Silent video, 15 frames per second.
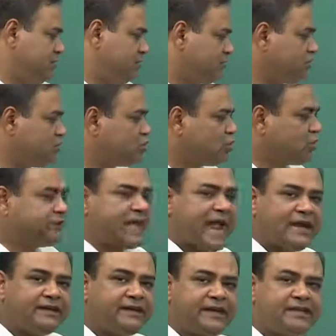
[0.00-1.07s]
So, though
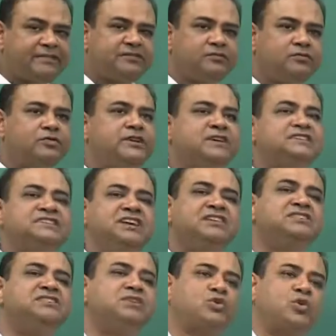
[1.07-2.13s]
that case we are
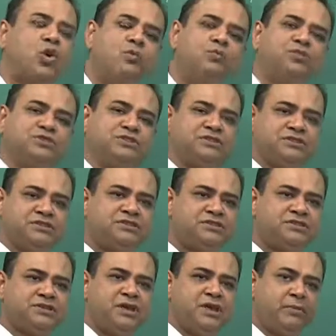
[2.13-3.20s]
changing the
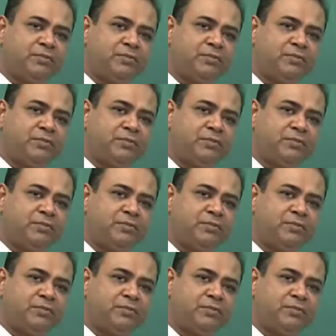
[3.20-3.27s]
compositions,